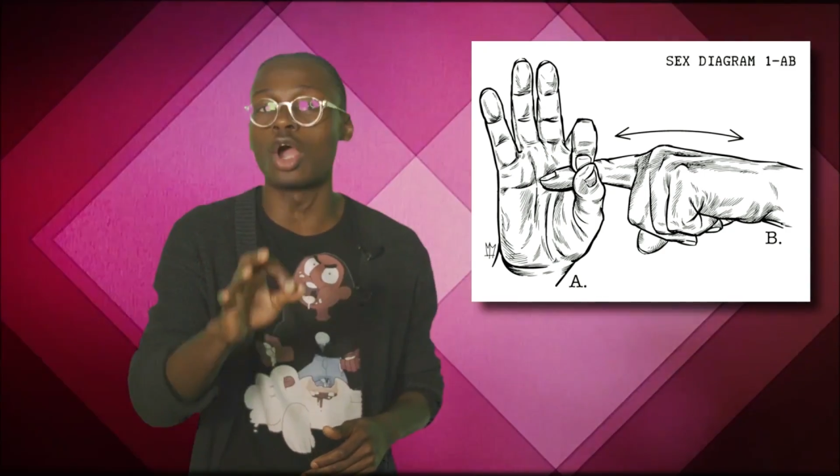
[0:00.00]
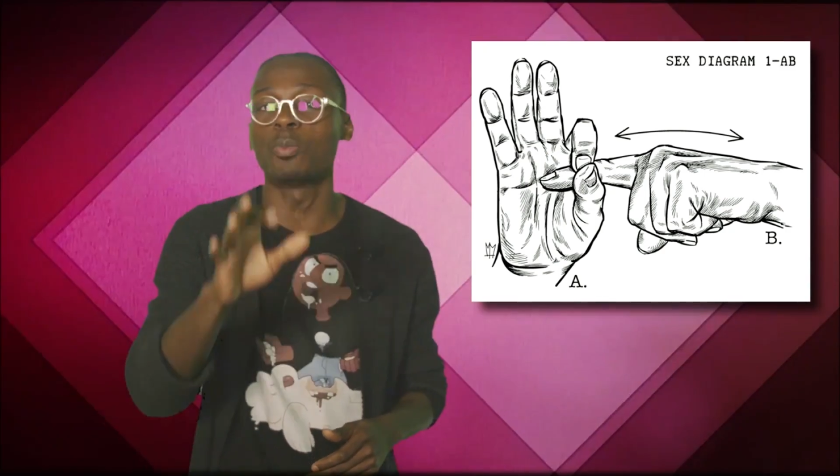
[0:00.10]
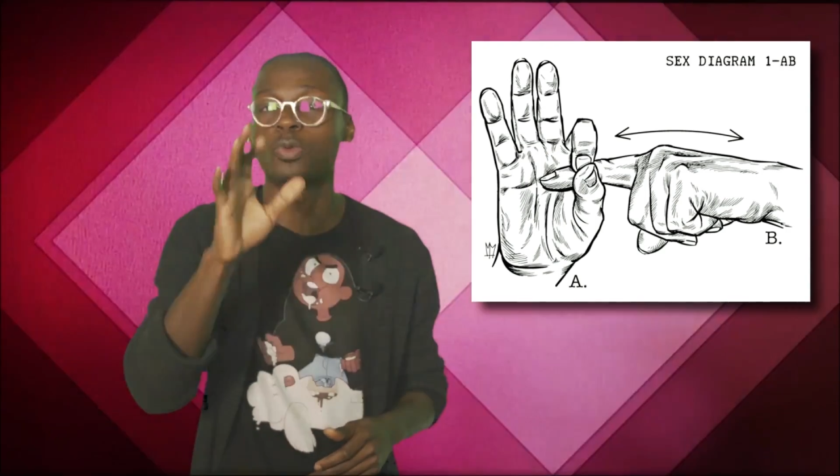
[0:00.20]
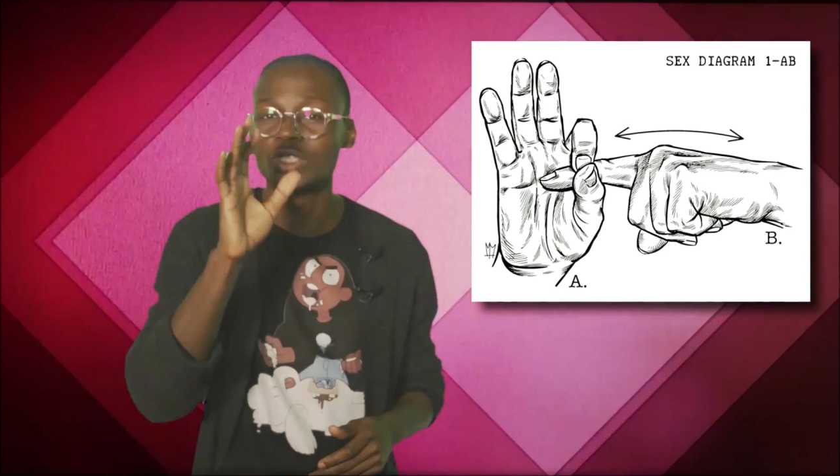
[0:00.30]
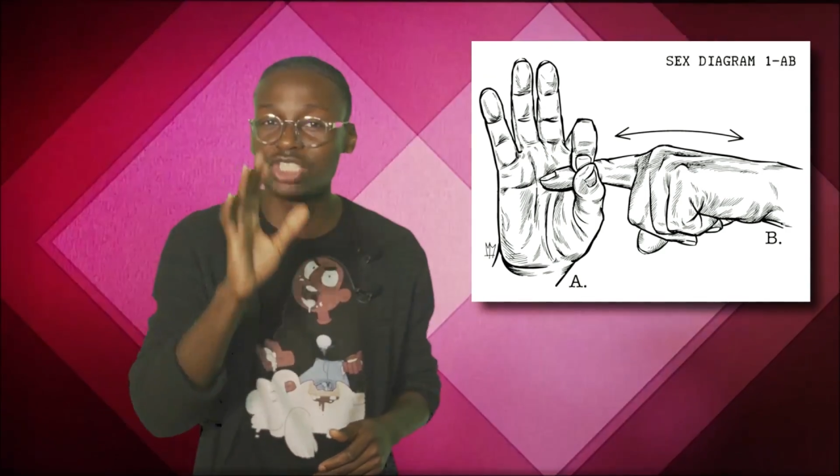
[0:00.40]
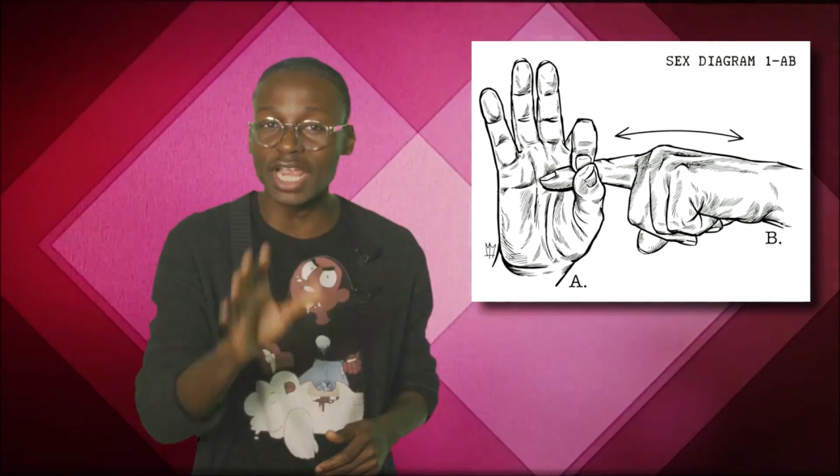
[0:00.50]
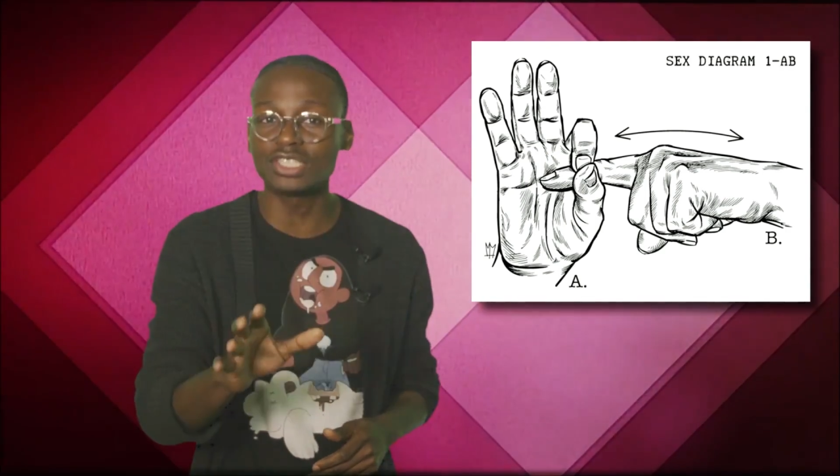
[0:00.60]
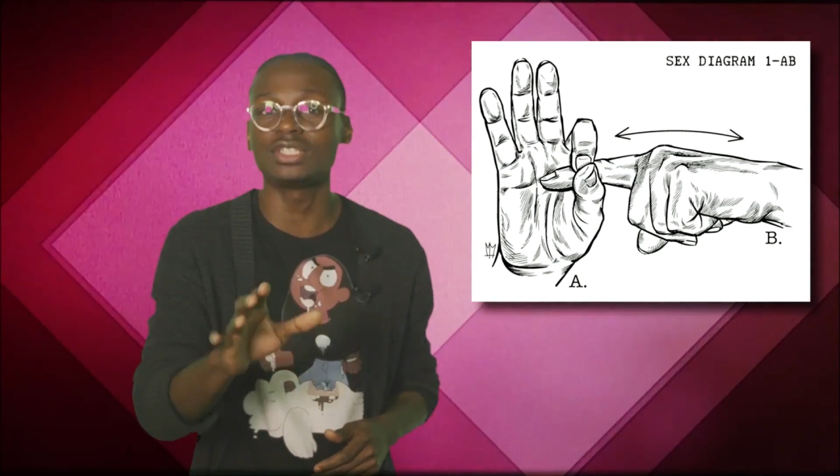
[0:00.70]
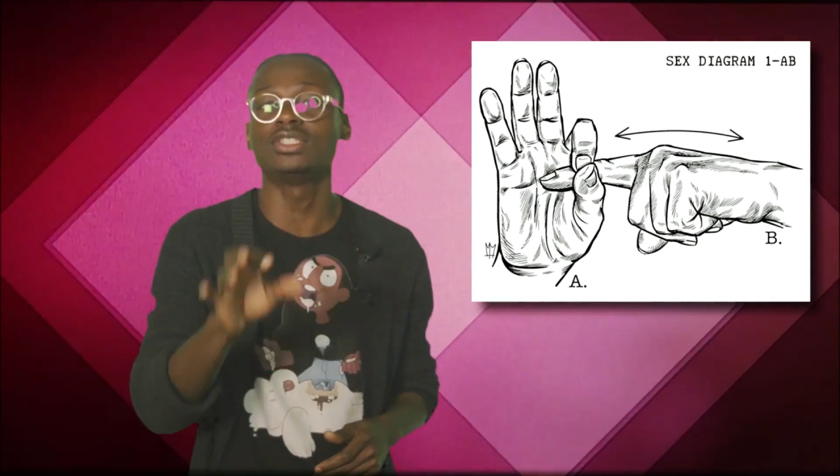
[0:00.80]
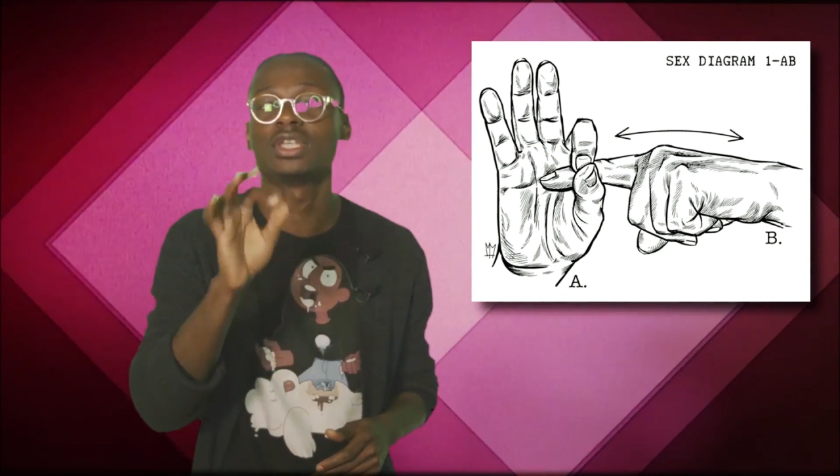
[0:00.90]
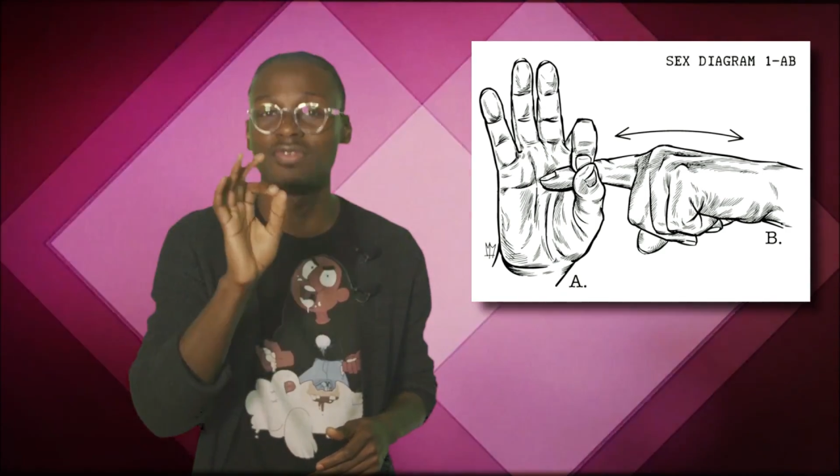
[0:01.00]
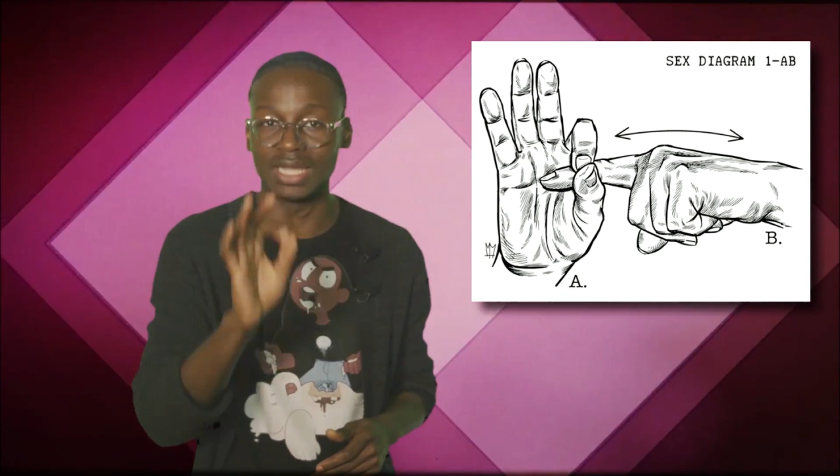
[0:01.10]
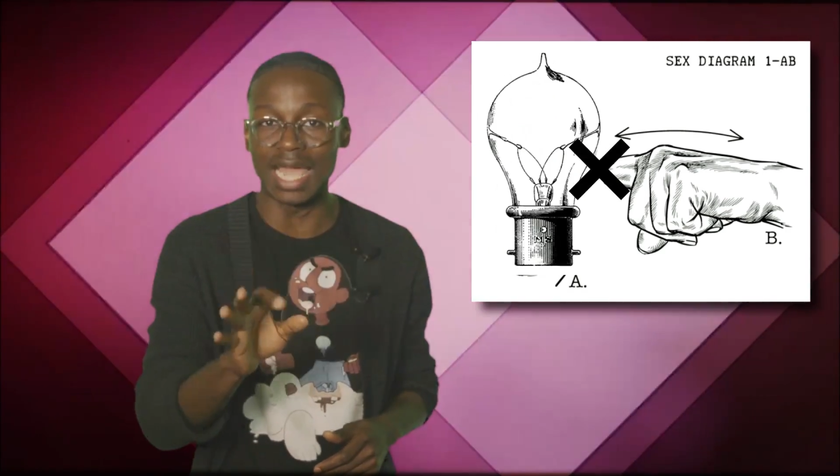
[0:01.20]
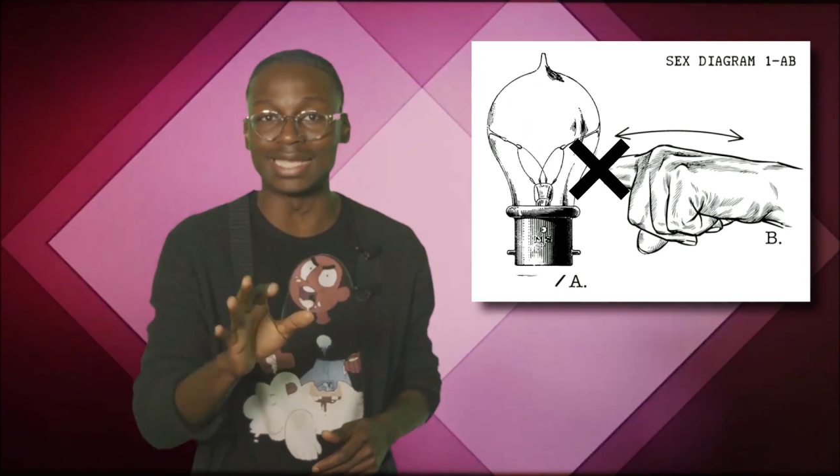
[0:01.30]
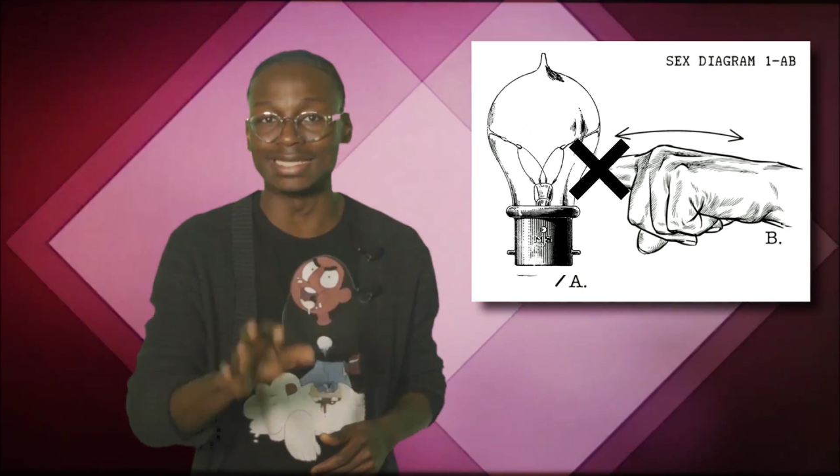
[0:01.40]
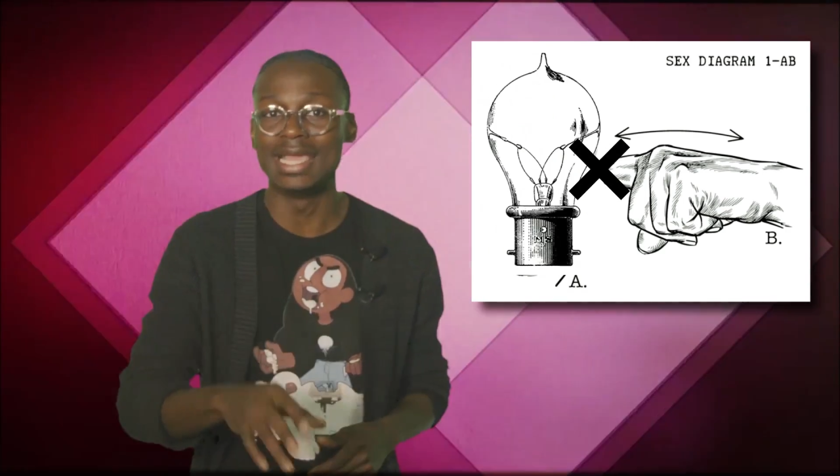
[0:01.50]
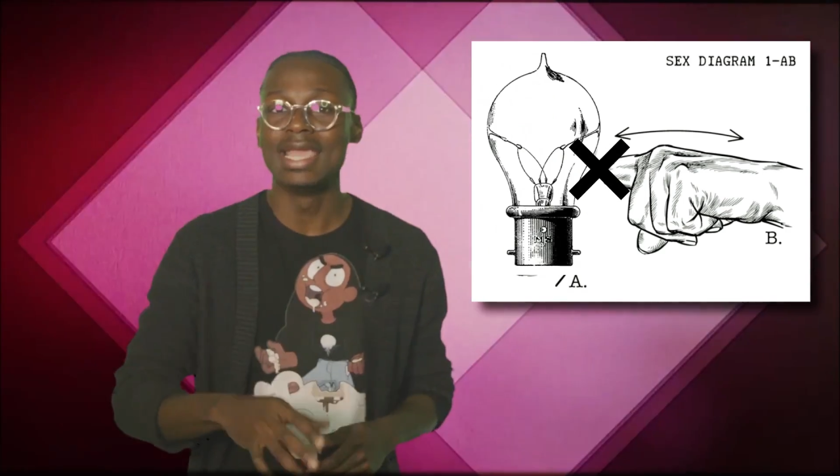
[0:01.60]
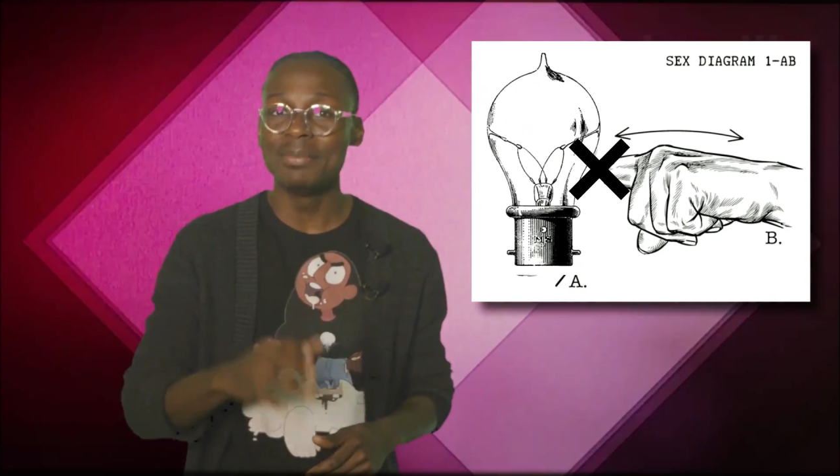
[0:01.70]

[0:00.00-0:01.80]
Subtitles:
are projections of light,